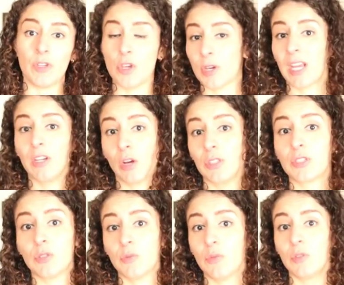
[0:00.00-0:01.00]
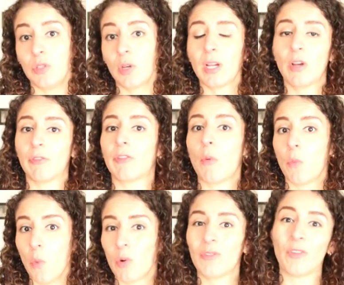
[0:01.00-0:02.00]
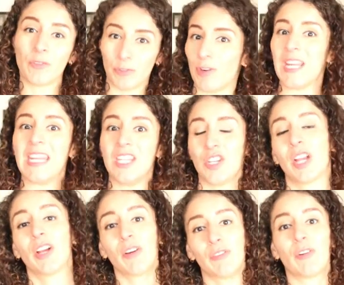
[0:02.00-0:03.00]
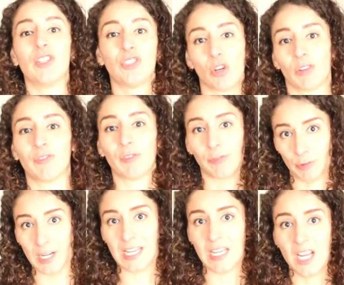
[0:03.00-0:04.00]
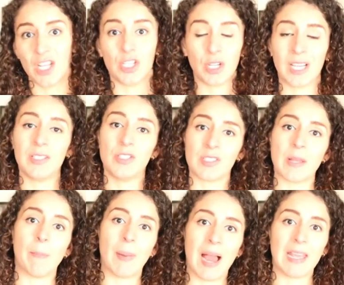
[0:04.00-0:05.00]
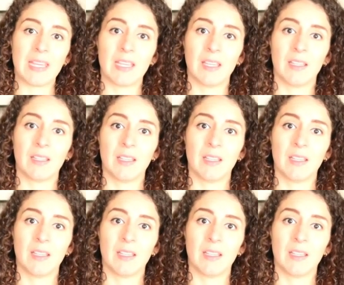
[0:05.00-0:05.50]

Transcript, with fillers: you can go to you can go for a walk for free you can go for a jog for free you can use the bike